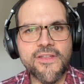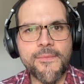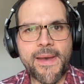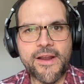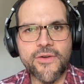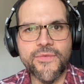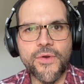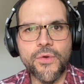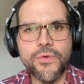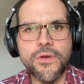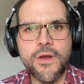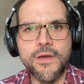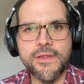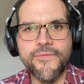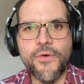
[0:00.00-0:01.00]
the microphone
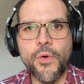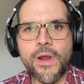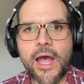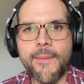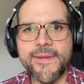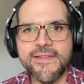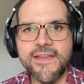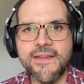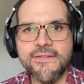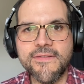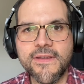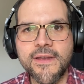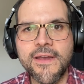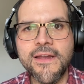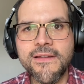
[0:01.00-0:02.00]
on the Focal Bathys.
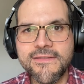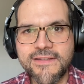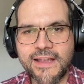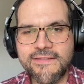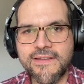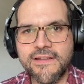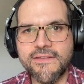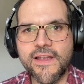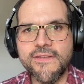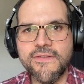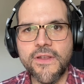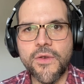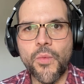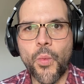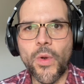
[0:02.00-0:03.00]
Testing,
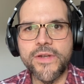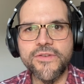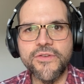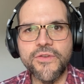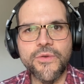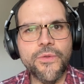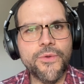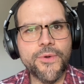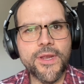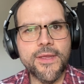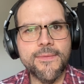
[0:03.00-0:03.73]
testing, 1, 2, 3.